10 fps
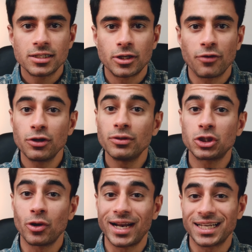So if you
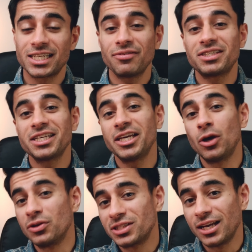enjoy an activity or
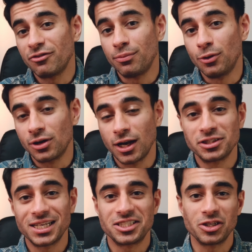want to live more
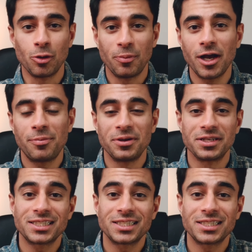closely to your purpose,